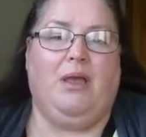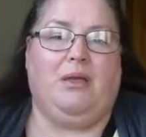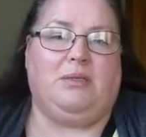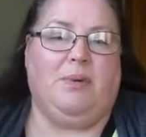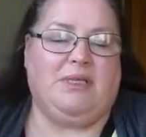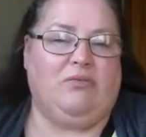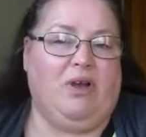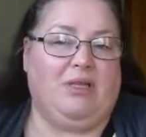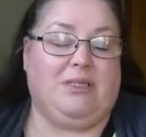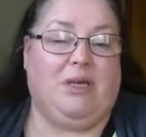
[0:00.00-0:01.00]
domestic
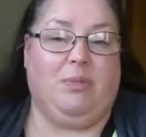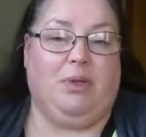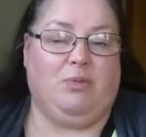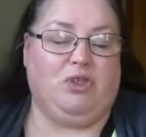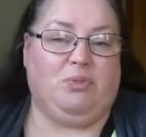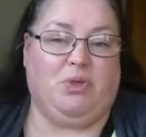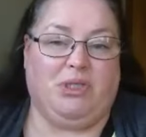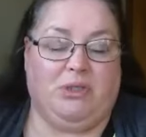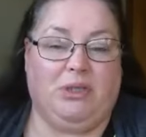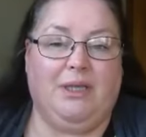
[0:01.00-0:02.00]
violence can be much more
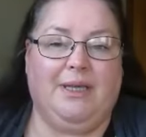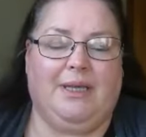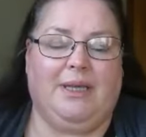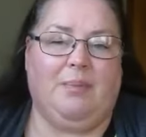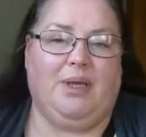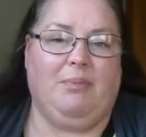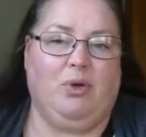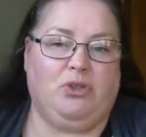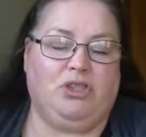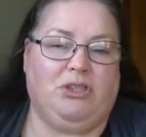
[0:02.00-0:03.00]
subtle. It can be
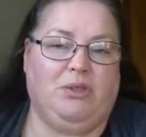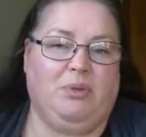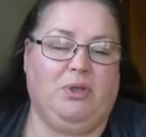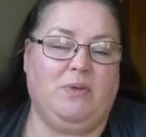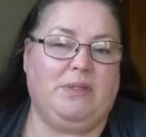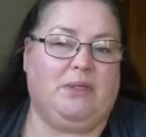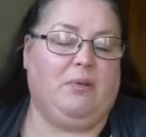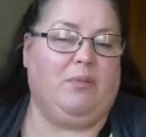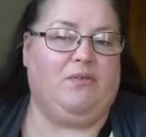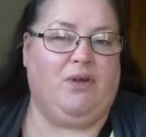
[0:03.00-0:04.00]
emotional abuse, it
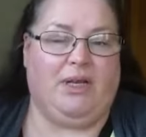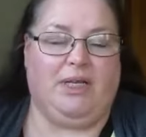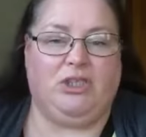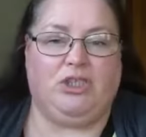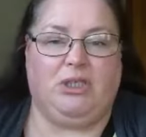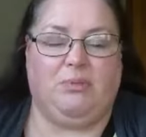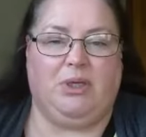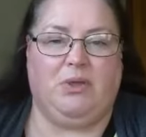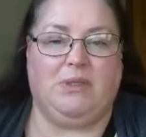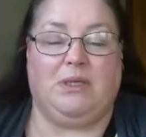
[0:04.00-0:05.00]
can be financial
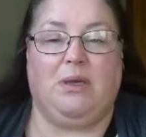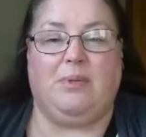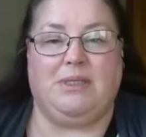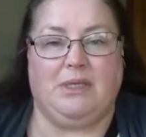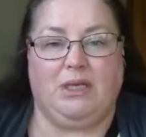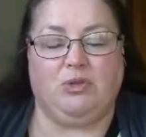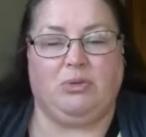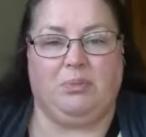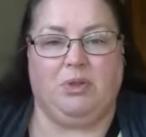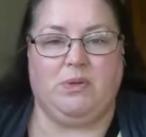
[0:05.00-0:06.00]
abuse, it can be
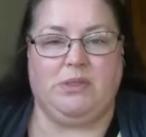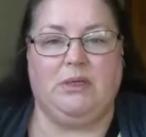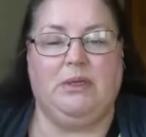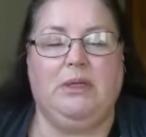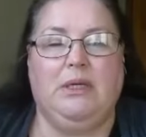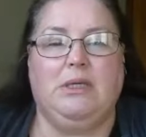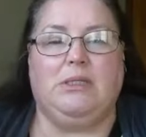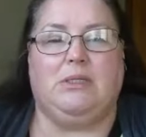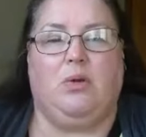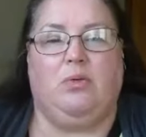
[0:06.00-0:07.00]
sexual abuse.
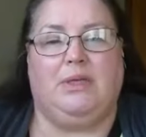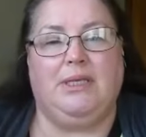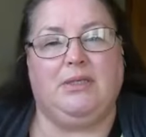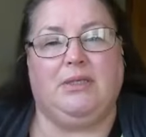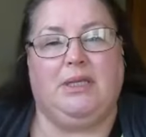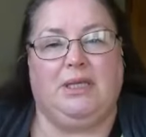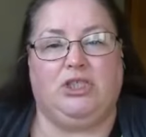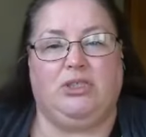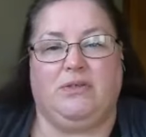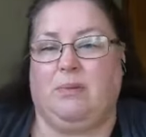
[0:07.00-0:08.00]
So these are the
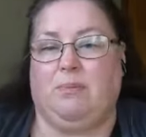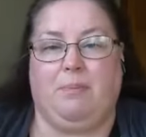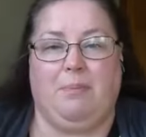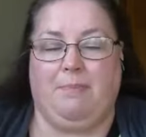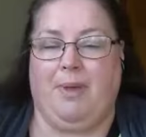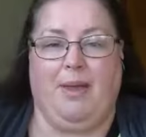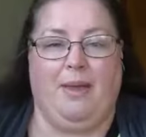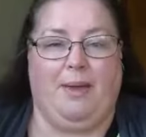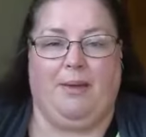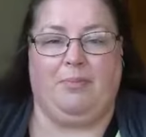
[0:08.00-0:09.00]
issues that
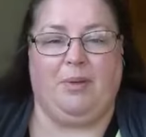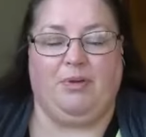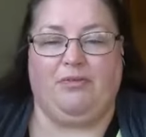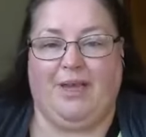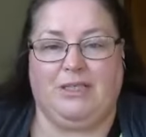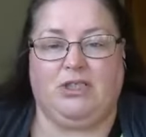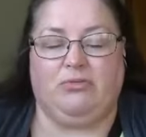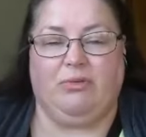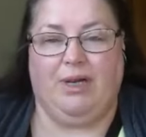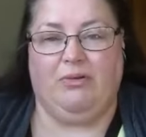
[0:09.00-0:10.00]
uh, people fail to
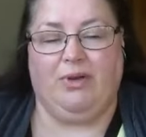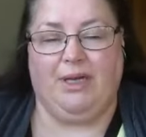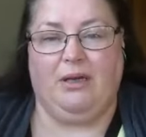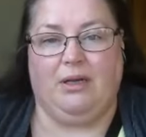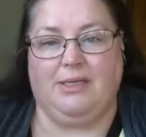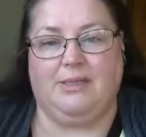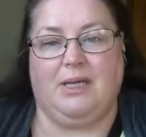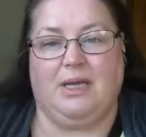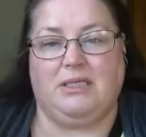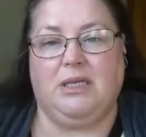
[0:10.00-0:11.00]
re- realize
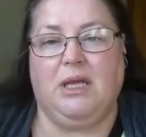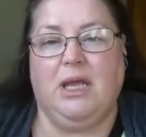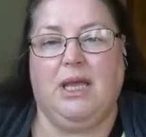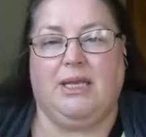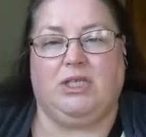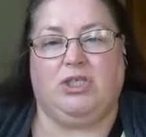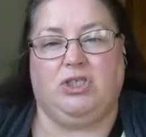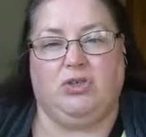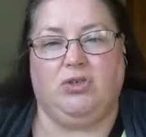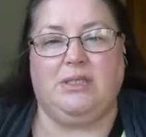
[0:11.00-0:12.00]
that it
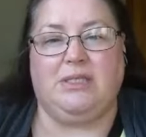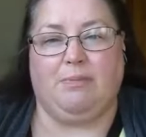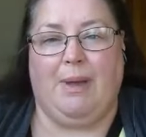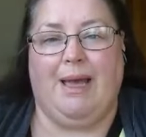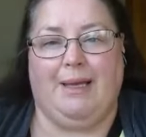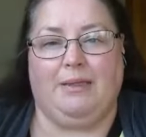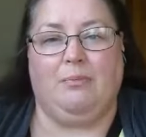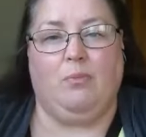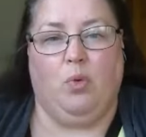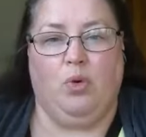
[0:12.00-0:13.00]
does span
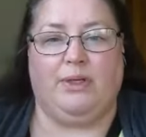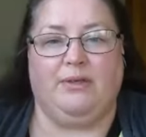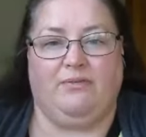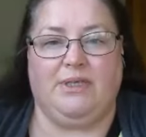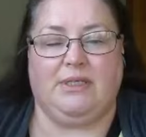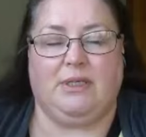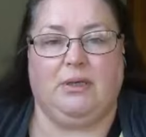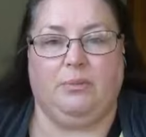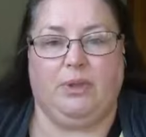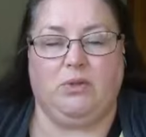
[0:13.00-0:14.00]
more than
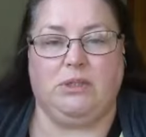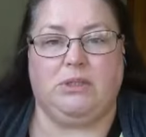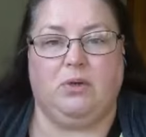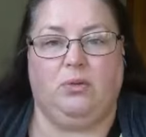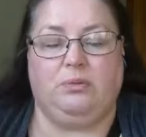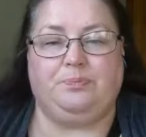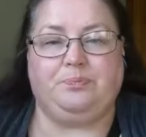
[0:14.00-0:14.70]
physical abuse. So